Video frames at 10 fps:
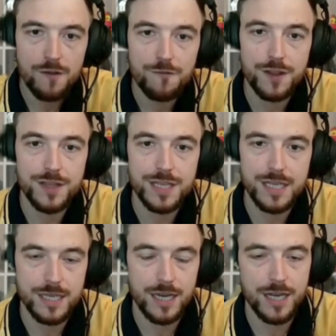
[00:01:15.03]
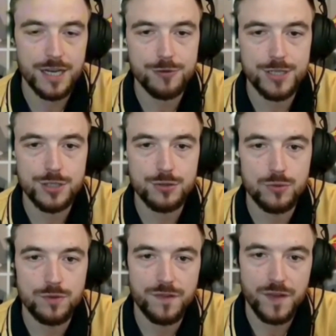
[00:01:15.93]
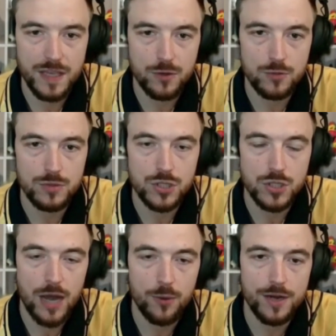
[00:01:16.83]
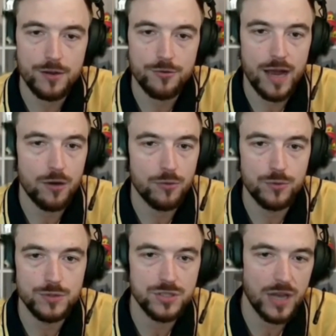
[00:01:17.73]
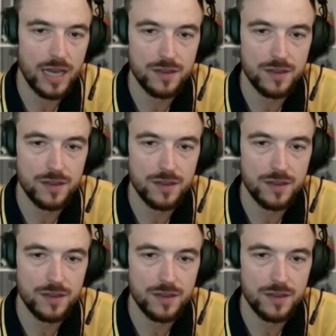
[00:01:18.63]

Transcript: But an original fee that was touted around was like